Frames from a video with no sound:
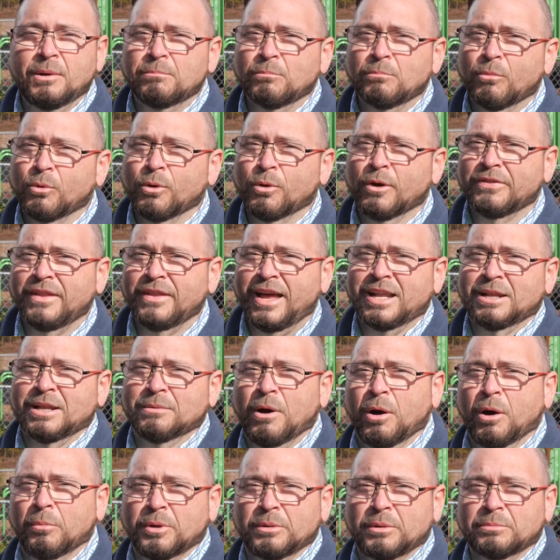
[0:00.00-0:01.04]
More on that in a
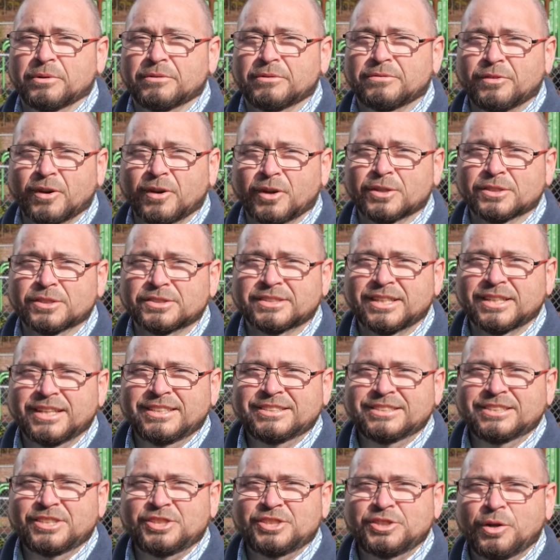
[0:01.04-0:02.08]
moment, but first,
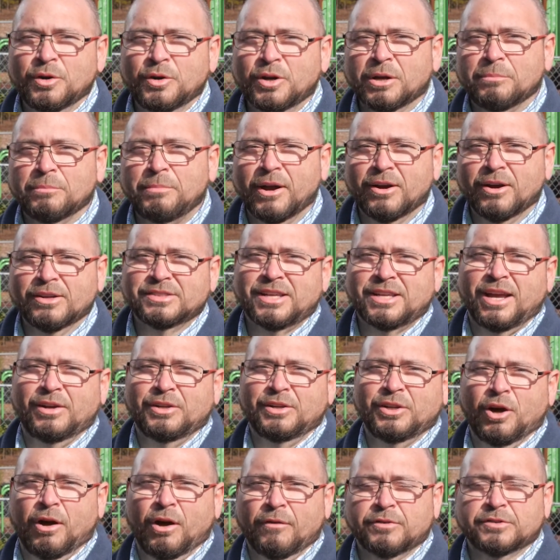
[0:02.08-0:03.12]
did you know Cabarrus
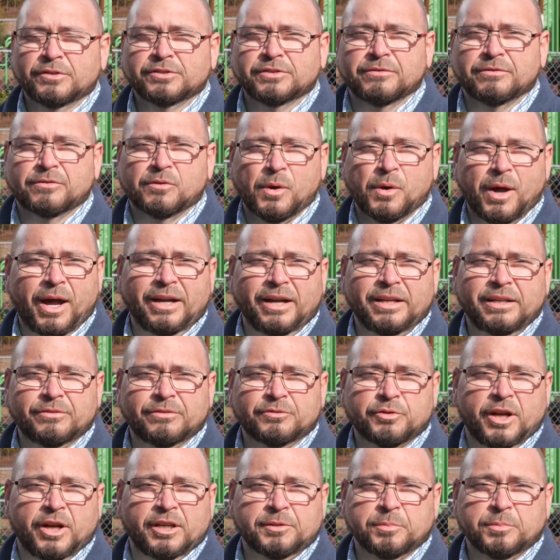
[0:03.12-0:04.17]
County offers a variety of
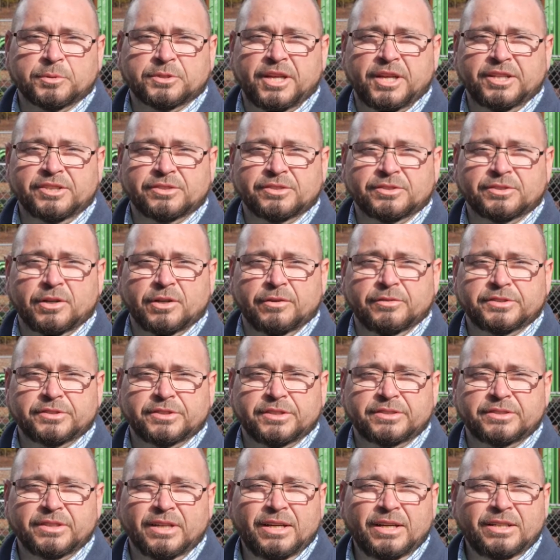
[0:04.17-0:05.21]
transportation
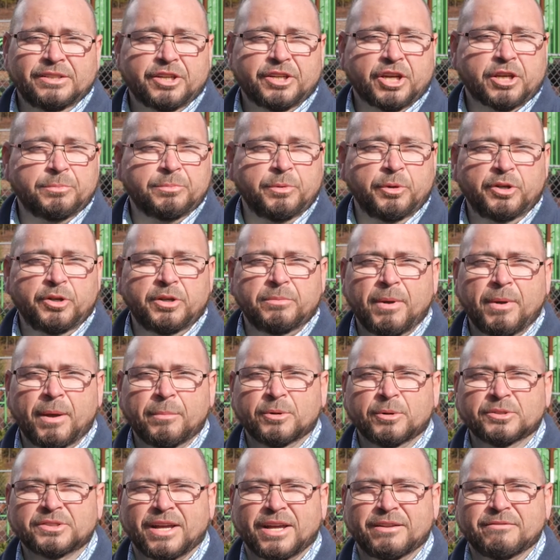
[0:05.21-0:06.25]
services to community
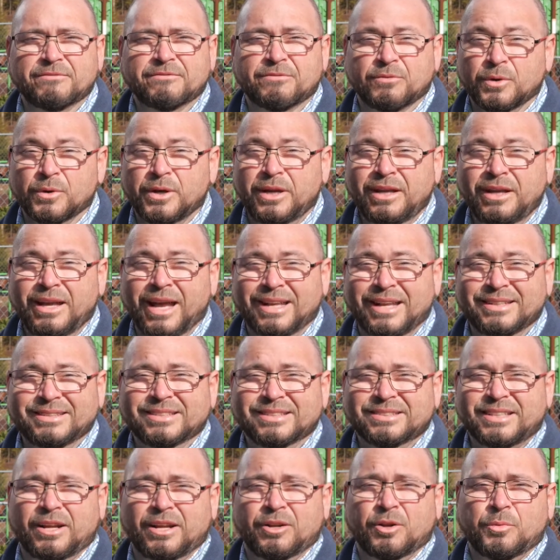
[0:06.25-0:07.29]
members at free and
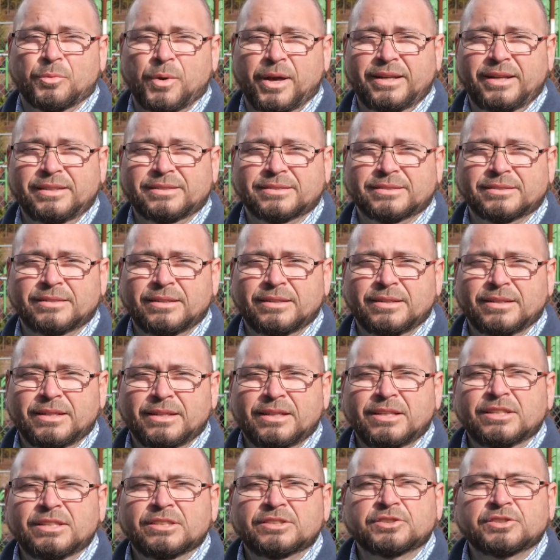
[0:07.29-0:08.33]
discounted rates?
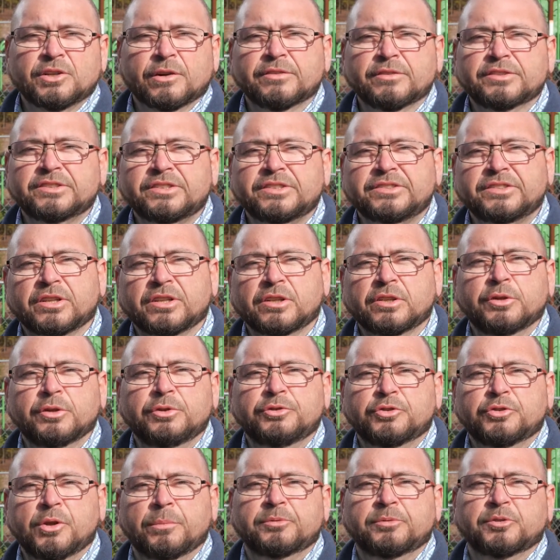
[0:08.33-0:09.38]
Services include
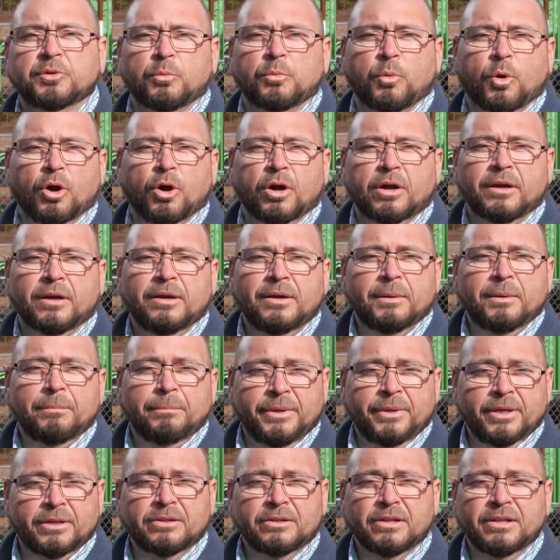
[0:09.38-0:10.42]
trips to work,
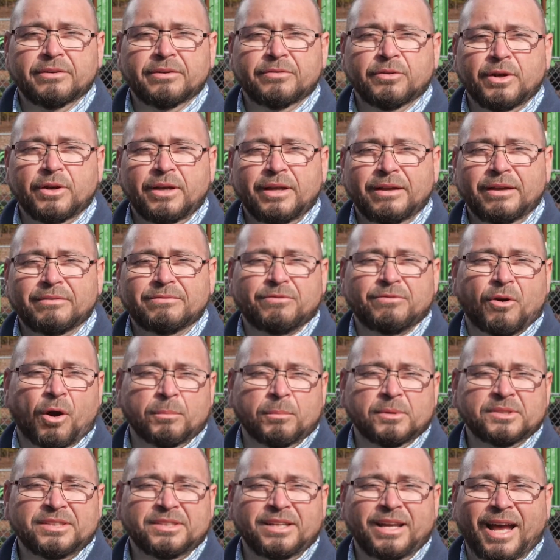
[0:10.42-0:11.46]
meal delivery,
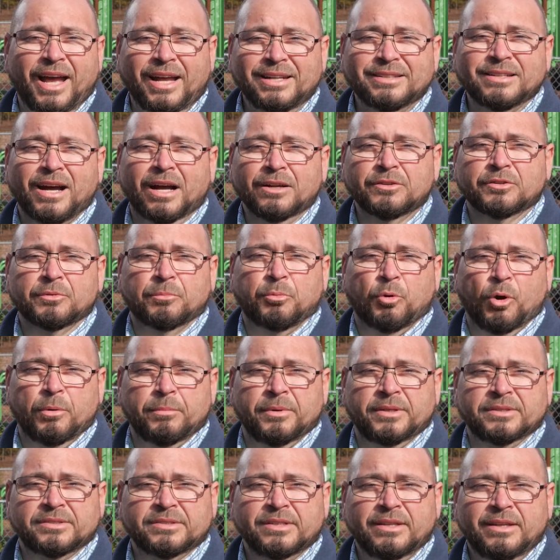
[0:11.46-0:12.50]
pharmacy, and doctor
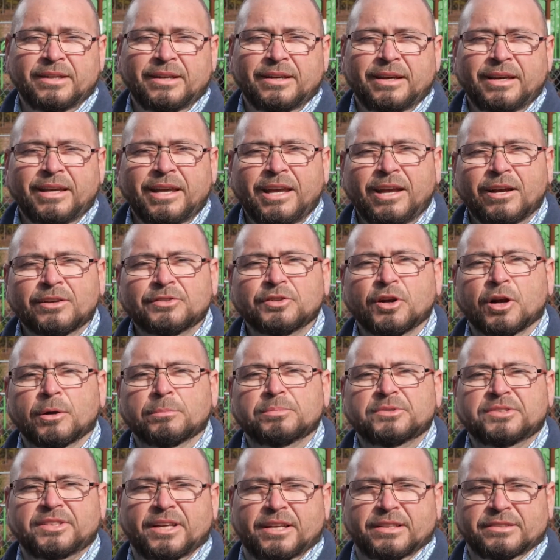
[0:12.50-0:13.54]
appointments. Here's Herb
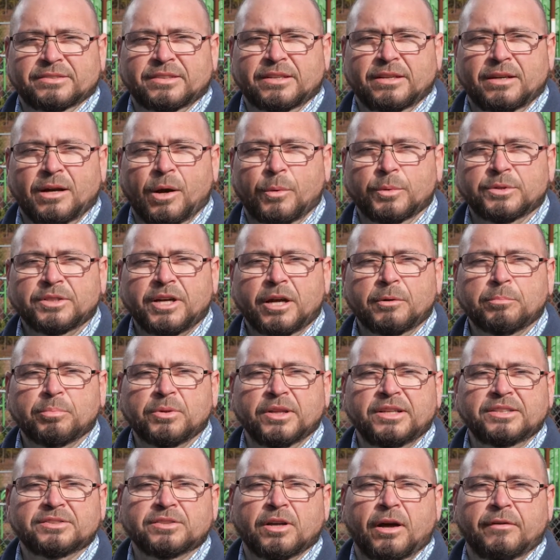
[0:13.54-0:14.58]
Sisk, a retired
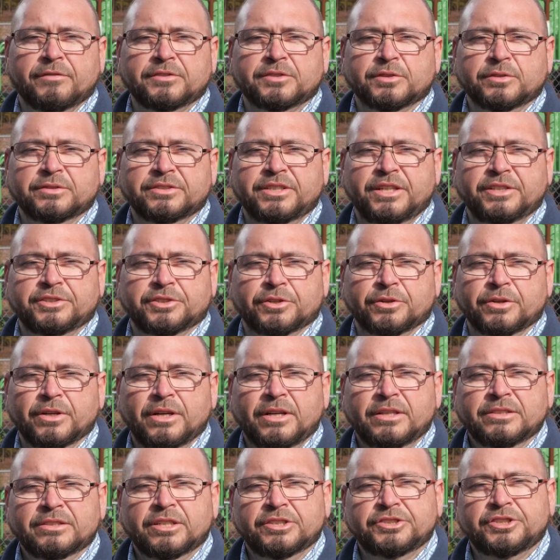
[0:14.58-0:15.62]
police officer and teacher,
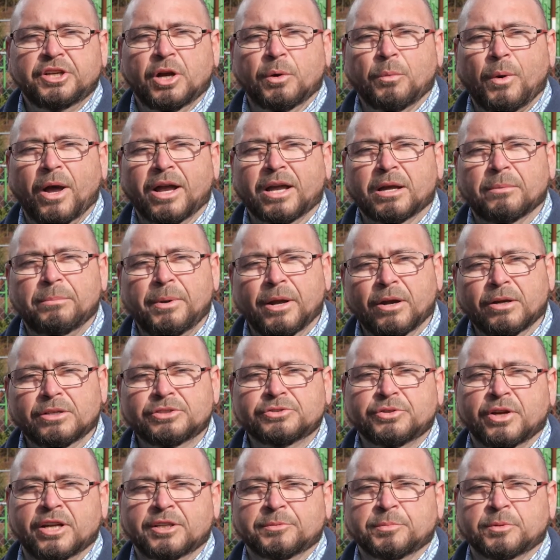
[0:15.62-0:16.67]
to share why Cabarrus
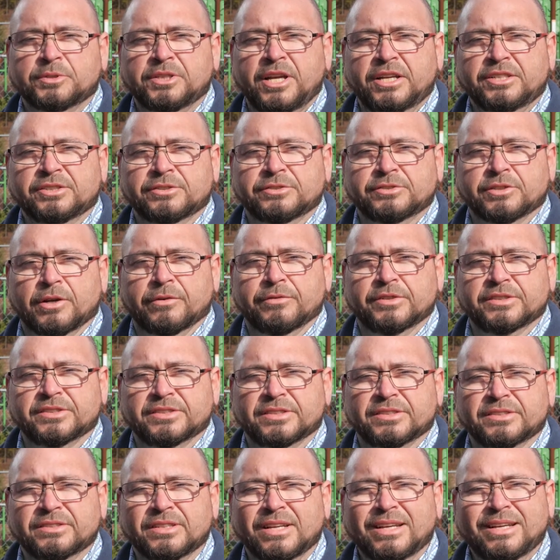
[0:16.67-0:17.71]
Transportation
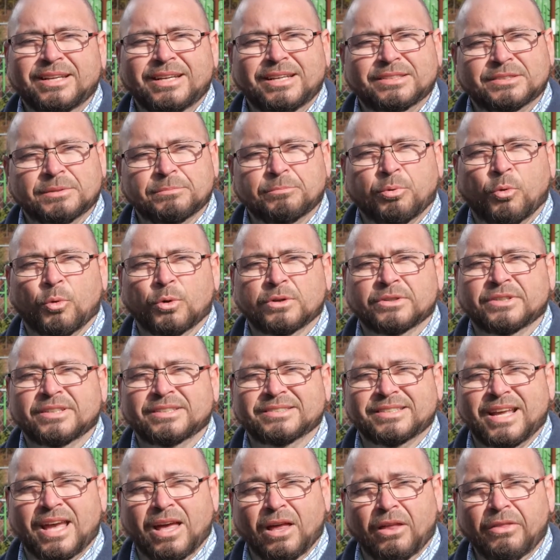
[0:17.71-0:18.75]
Services is important to
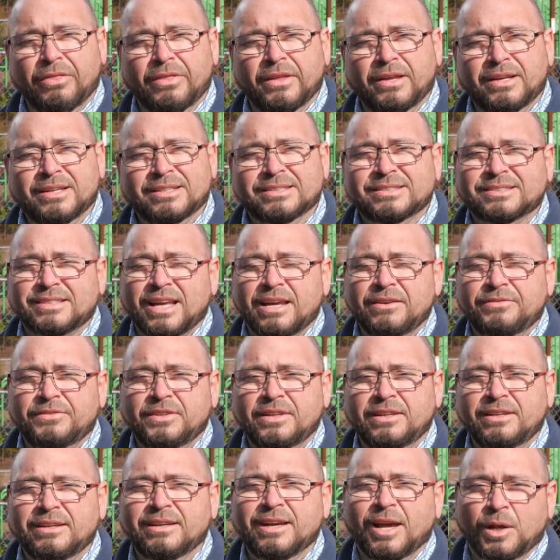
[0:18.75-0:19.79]
his health,
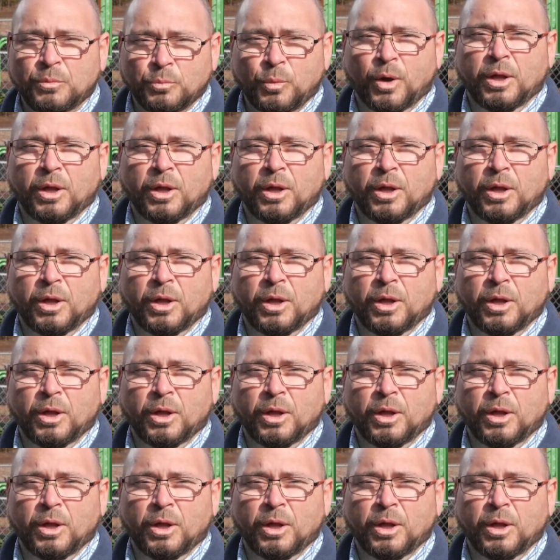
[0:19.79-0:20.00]
safety, and